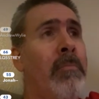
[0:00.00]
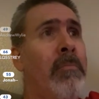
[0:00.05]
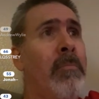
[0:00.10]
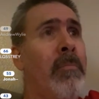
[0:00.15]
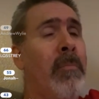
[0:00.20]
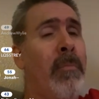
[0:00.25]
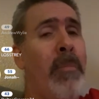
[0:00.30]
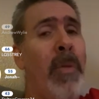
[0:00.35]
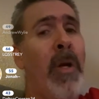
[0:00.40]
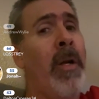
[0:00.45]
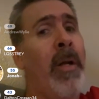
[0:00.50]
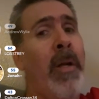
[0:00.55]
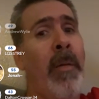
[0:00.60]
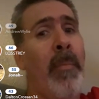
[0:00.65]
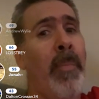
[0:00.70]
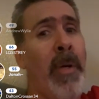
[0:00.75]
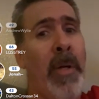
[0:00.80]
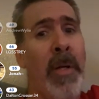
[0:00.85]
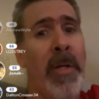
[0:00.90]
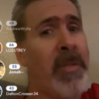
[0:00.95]
but
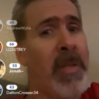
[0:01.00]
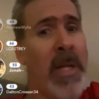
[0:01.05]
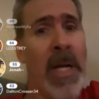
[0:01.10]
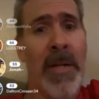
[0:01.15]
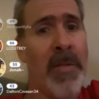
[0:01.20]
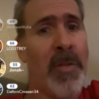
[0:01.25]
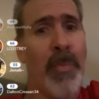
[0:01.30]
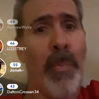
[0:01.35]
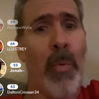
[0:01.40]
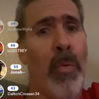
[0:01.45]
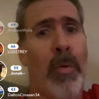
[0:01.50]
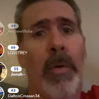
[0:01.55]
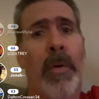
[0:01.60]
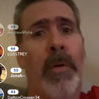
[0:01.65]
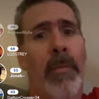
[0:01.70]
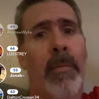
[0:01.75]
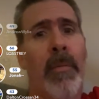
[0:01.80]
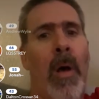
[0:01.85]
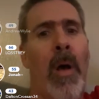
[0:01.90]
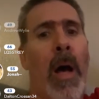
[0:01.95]
it's not a sport.
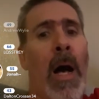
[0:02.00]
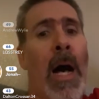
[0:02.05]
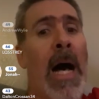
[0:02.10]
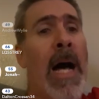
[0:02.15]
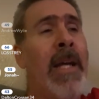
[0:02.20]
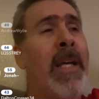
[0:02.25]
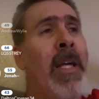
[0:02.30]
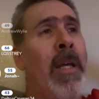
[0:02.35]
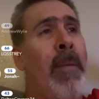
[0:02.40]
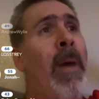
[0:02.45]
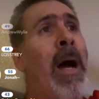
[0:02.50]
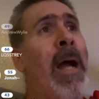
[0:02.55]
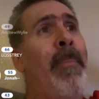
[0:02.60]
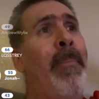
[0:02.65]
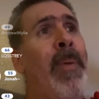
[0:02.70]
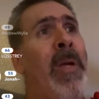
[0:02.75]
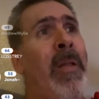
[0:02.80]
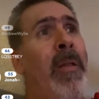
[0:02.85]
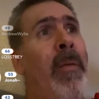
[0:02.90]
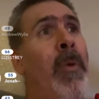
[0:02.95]
Hockey might
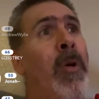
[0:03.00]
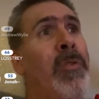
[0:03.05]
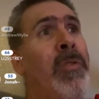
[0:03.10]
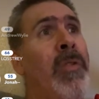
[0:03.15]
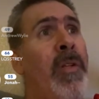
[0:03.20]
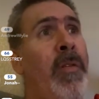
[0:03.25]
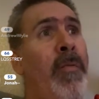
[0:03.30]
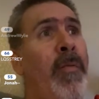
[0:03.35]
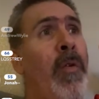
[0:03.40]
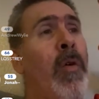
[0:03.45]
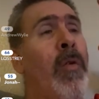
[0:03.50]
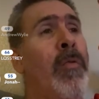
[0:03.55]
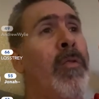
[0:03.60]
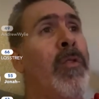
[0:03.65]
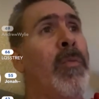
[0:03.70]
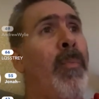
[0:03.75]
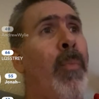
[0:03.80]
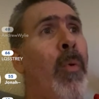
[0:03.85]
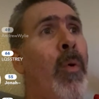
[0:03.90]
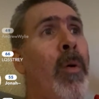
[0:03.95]
be the most difficult
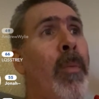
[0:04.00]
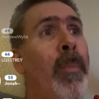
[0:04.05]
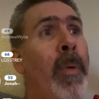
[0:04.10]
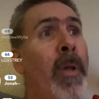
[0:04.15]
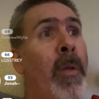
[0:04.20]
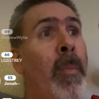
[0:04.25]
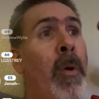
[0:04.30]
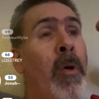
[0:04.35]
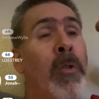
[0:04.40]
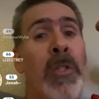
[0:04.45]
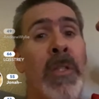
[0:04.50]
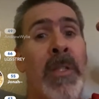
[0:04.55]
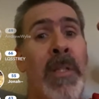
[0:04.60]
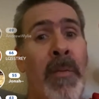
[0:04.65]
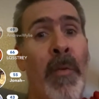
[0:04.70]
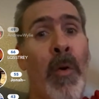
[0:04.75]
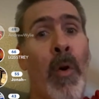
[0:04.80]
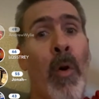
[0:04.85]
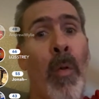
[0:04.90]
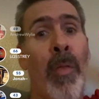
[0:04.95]
sport, but the most
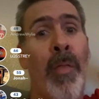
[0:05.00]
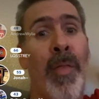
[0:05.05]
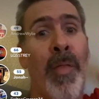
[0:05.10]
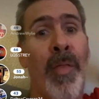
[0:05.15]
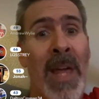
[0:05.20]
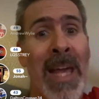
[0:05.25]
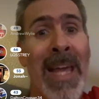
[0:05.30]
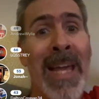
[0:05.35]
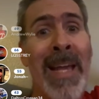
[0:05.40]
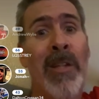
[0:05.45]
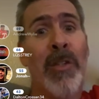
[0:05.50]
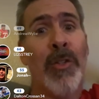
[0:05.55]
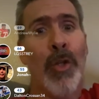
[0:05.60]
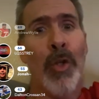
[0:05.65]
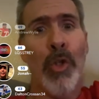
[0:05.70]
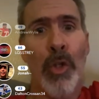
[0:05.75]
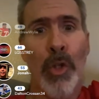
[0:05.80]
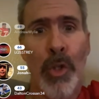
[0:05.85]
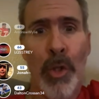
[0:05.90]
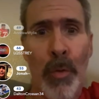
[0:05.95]
difficult thing to
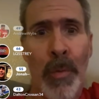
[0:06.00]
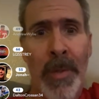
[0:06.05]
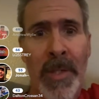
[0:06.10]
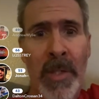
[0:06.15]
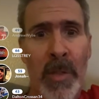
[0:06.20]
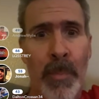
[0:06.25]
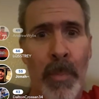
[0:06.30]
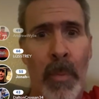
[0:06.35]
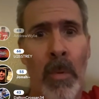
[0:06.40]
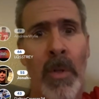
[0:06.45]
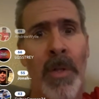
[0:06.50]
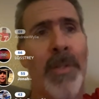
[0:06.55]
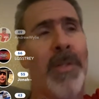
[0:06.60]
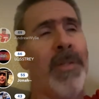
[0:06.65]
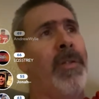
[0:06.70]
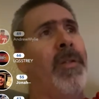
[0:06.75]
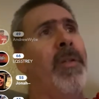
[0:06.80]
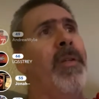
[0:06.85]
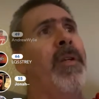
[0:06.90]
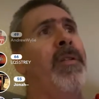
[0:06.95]
do in
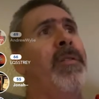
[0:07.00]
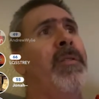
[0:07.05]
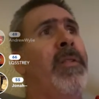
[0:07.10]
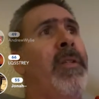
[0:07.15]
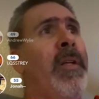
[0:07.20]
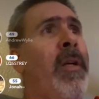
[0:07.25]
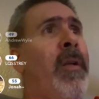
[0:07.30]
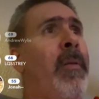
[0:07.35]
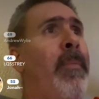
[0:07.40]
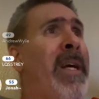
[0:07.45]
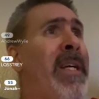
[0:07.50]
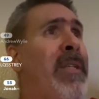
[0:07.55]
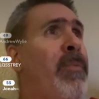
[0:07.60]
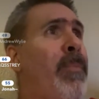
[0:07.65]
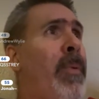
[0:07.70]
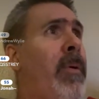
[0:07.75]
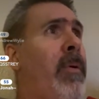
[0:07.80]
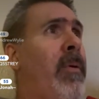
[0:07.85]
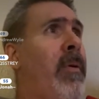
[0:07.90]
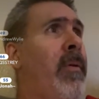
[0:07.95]
sports is to hit a
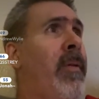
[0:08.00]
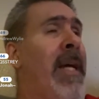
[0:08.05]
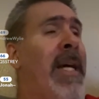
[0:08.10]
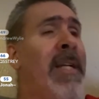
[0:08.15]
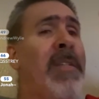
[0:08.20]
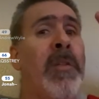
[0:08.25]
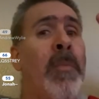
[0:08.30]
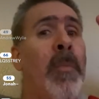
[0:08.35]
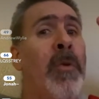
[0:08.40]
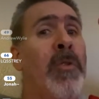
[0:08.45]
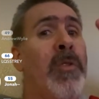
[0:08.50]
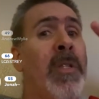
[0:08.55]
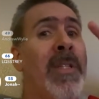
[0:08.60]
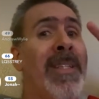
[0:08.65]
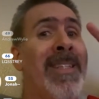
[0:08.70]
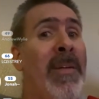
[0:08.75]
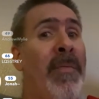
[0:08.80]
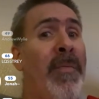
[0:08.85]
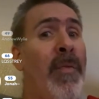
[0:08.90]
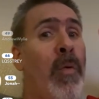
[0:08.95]
baseball. That's the most
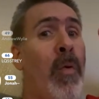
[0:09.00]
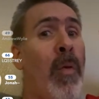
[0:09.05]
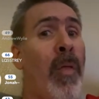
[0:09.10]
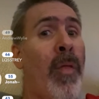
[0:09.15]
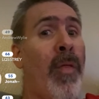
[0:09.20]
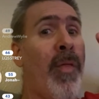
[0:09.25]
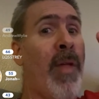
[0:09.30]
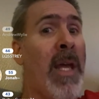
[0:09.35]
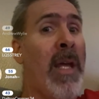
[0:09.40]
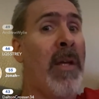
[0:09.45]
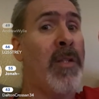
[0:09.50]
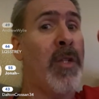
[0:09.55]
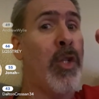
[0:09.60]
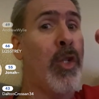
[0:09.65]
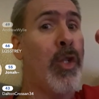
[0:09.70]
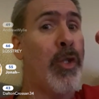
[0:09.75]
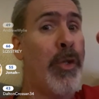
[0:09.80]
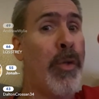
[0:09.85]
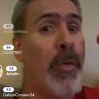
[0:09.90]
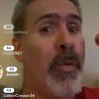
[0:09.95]
difficult thing to
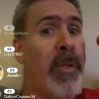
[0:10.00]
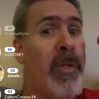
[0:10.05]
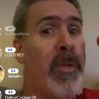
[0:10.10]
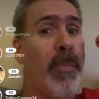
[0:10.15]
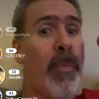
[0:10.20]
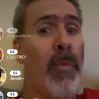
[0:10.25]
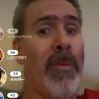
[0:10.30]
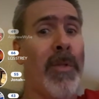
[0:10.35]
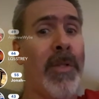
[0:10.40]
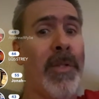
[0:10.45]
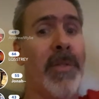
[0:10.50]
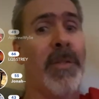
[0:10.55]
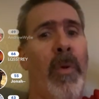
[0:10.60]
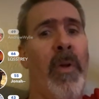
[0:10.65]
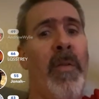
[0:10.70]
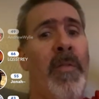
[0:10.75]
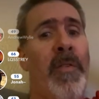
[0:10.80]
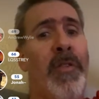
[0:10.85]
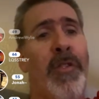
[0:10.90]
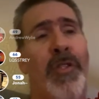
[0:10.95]
do in sports.
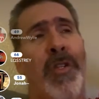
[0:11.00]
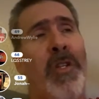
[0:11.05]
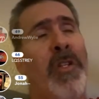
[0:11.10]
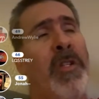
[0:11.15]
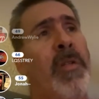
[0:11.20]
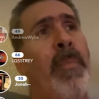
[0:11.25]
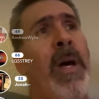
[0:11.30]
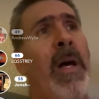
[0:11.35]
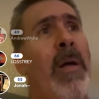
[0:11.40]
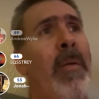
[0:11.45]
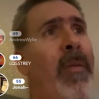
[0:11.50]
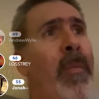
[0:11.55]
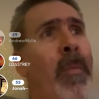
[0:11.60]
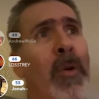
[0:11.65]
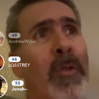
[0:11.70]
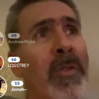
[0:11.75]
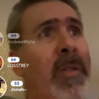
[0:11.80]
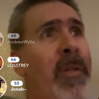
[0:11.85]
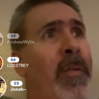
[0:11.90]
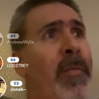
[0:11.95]
If it's just about the
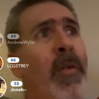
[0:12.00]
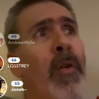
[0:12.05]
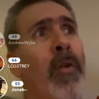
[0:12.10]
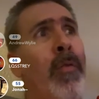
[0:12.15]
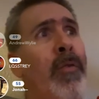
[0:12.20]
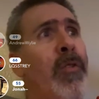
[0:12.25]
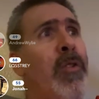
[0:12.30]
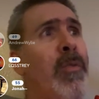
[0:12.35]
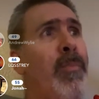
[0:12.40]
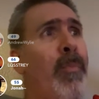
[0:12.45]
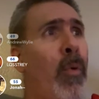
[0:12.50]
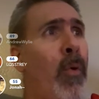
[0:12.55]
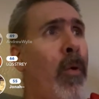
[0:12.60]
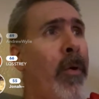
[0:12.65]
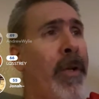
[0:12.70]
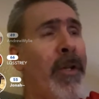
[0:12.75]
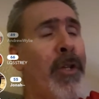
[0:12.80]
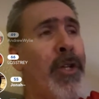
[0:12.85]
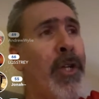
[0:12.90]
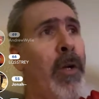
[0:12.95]
most difficult sport
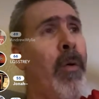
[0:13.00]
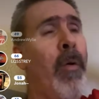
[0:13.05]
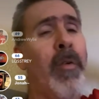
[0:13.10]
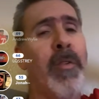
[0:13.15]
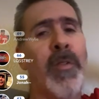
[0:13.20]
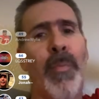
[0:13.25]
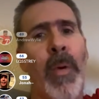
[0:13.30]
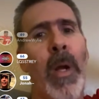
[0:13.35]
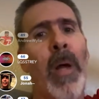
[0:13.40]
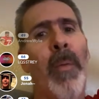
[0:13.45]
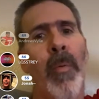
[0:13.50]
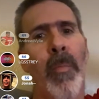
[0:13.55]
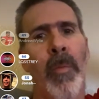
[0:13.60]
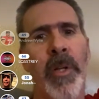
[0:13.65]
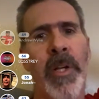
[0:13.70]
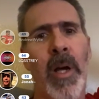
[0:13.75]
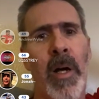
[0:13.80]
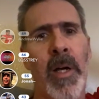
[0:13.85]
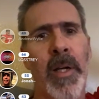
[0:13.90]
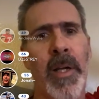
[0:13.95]
in general, it's
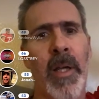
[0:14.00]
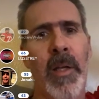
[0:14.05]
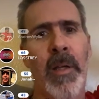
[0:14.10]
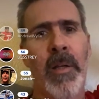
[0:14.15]
probably hockey.